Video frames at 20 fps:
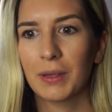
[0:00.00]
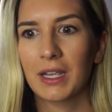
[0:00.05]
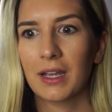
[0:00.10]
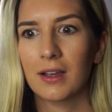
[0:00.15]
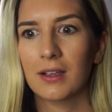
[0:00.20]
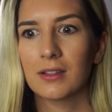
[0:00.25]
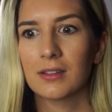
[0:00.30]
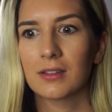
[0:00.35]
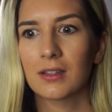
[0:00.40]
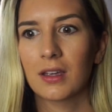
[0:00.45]

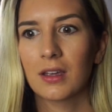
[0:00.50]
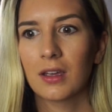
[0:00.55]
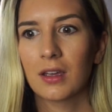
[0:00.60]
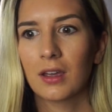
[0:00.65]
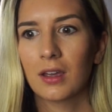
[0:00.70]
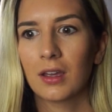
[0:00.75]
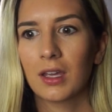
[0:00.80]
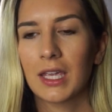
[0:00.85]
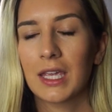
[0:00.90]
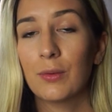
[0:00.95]
because
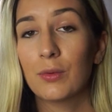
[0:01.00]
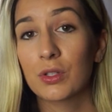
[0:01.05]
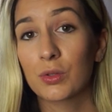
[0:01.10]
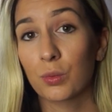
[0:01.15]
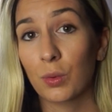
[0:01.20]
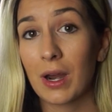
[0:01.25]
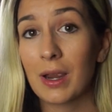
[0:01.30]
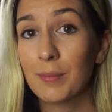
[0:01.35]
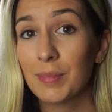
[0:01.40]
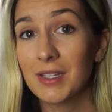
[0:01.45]
he was
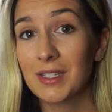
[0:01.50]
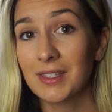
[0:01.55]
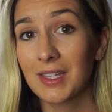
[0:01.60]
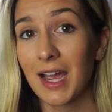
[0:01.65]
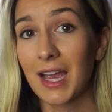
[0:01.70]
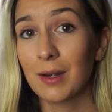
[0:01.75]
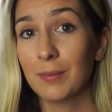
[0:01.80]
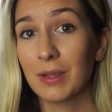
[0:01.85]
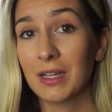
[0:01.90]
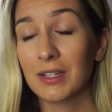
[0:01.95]
right
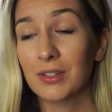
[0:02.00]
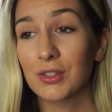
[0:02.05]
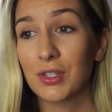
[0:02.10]
beside me.